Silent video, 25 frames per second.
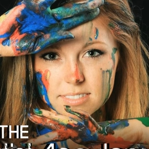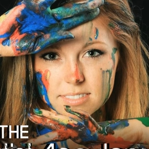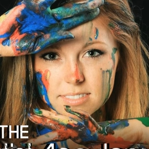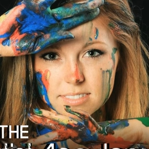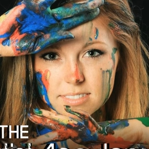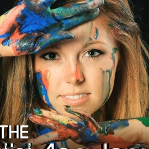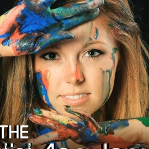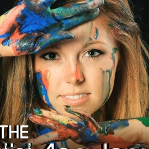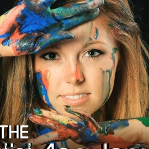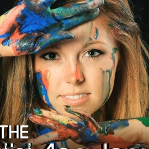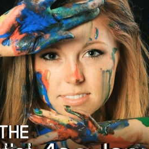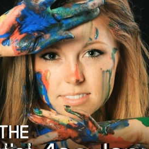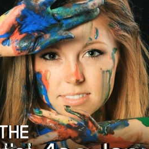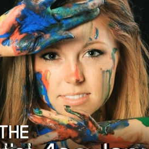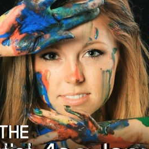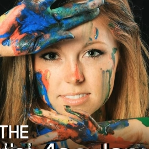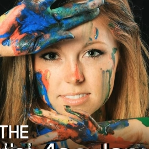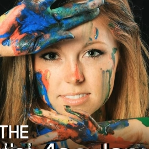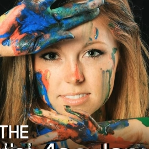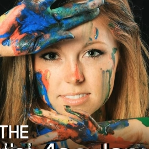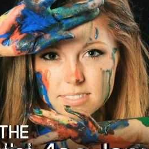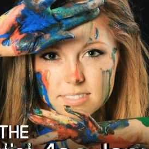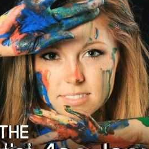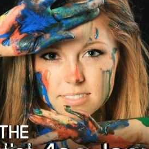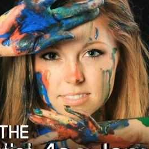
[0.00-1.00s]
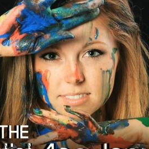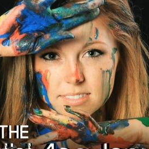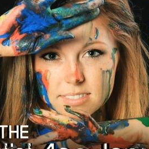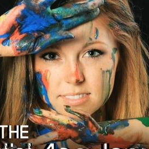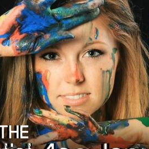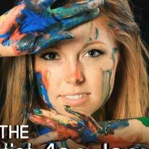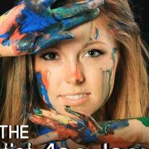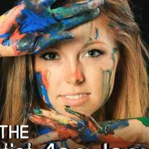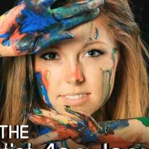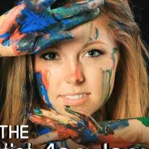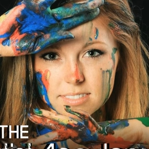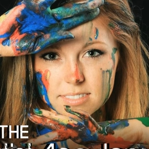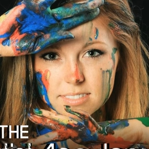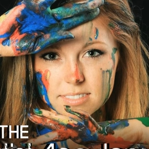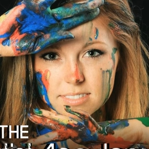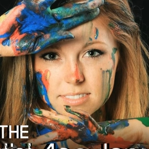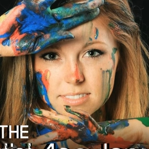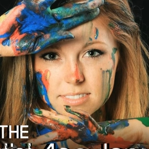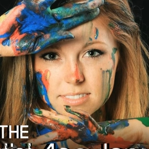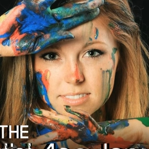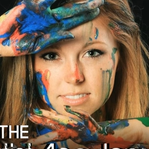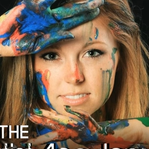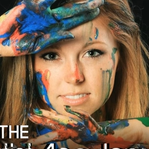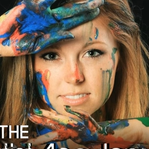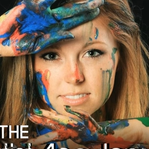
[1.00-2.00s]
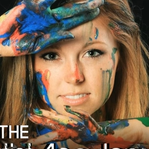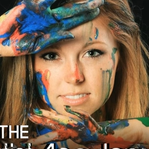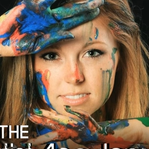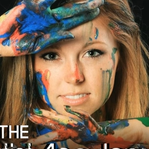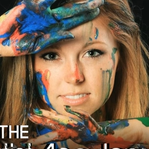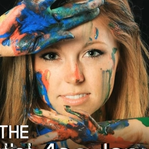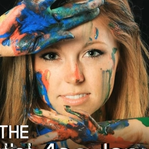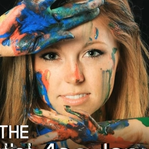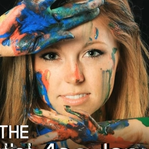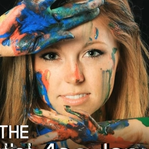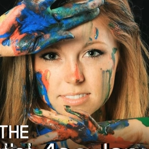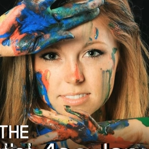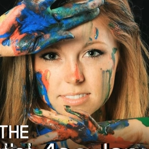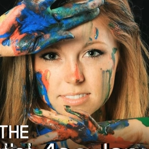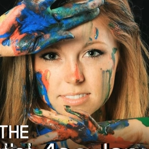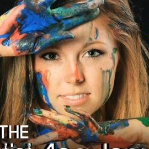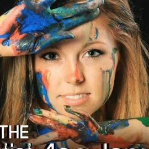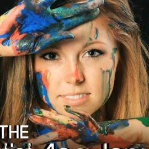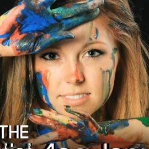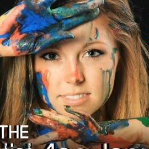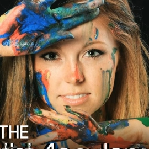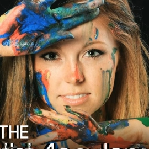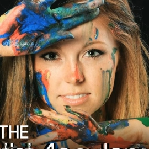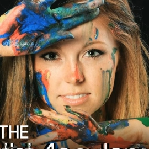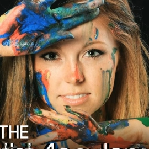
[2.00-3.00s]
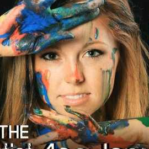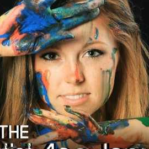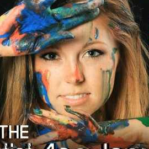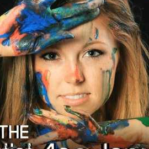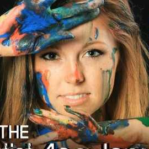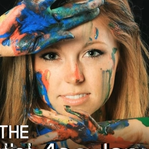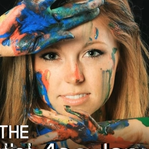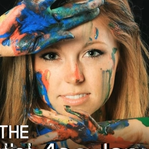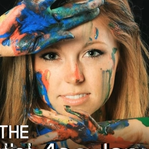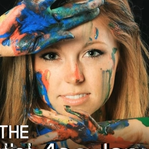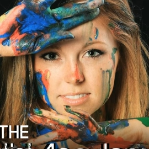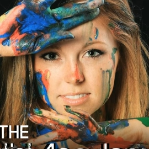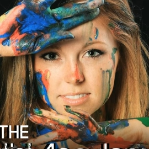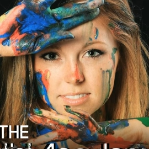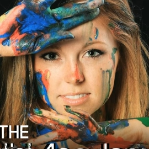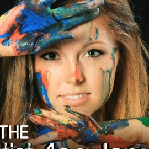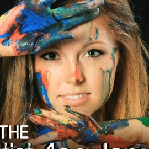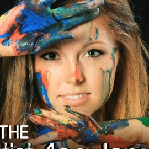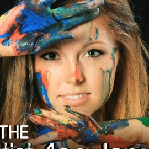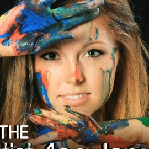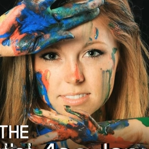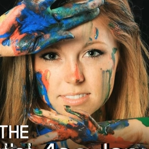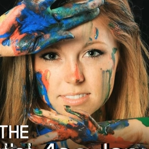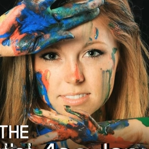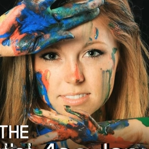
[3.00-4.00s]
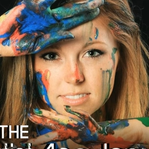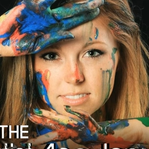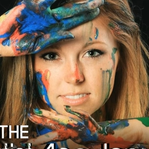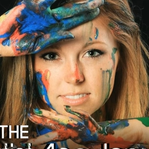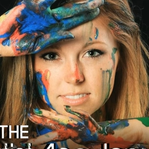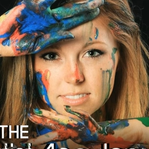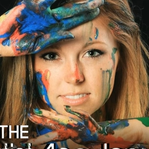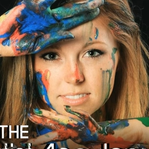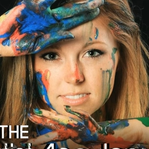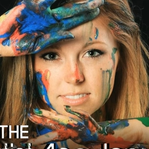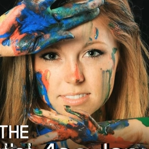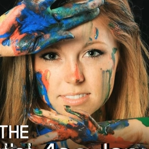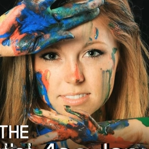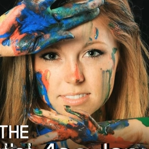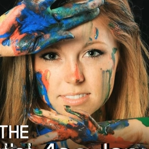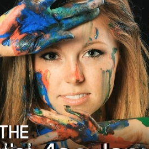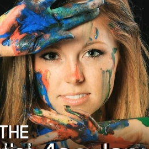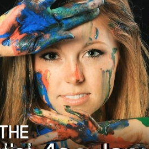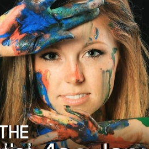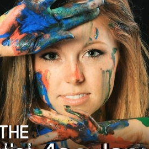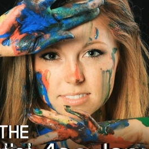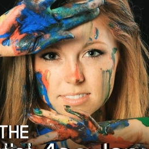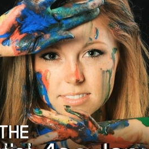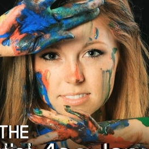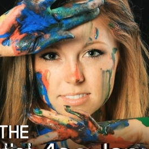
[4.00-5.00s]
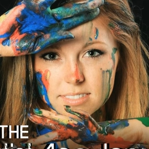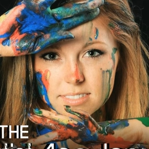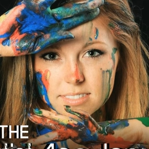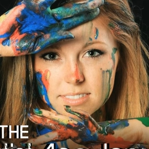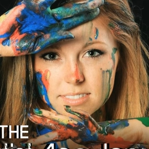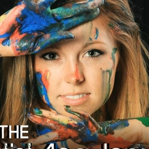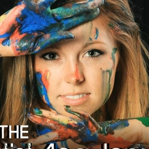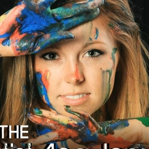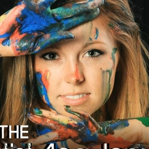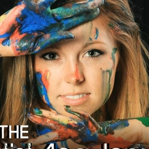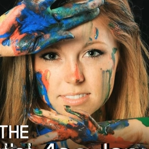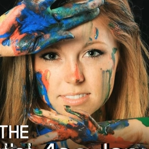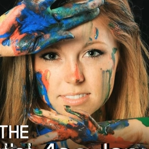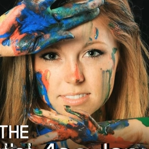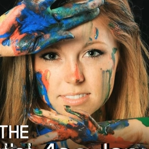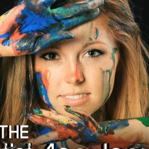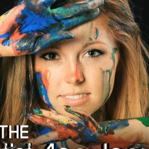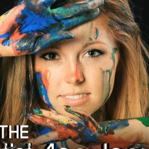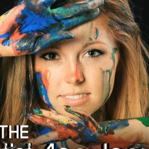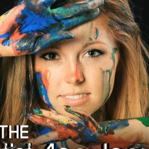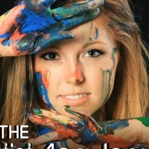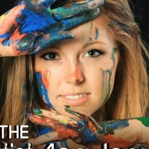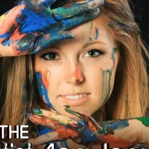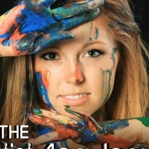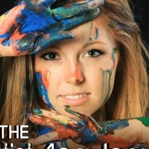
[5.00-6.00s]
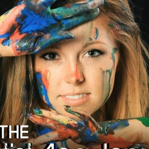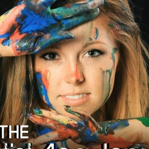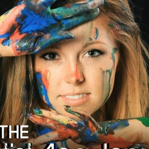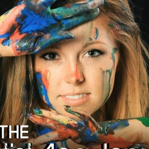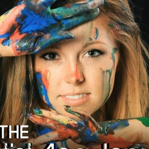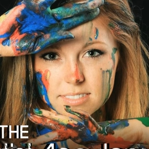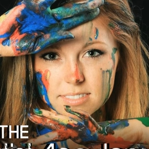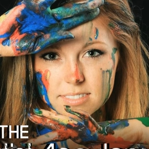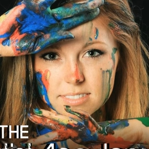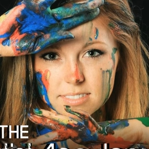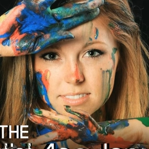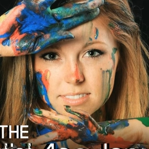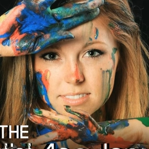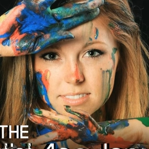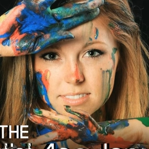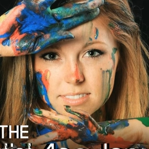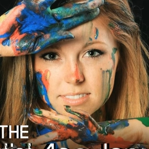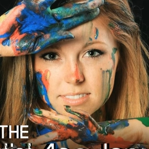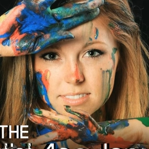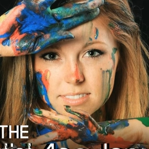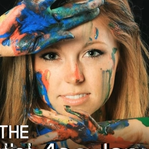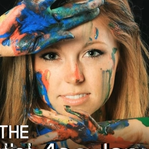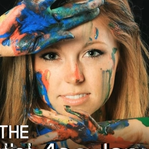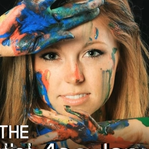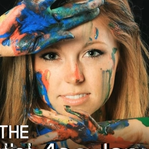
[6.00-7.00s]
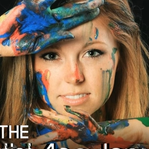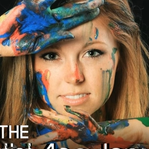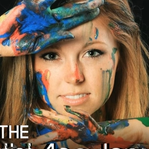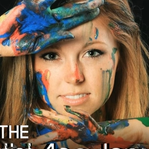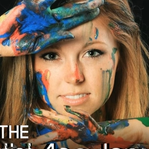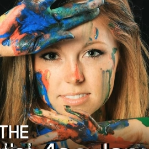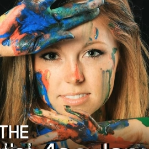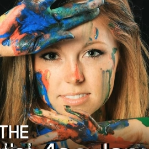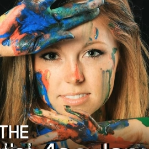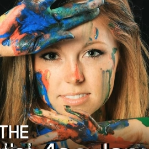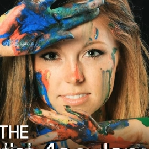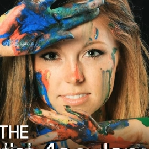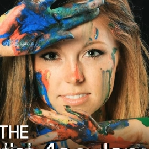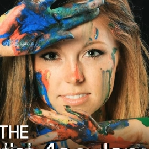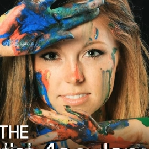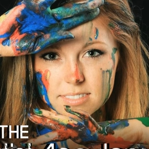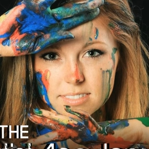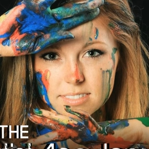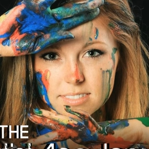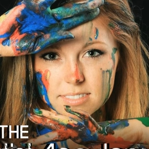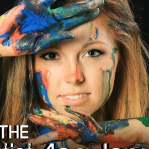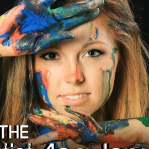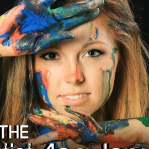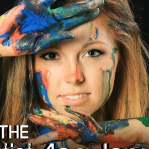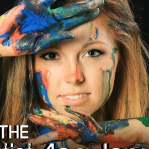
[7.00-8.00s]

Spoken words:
This is a still picture; no speech is visible.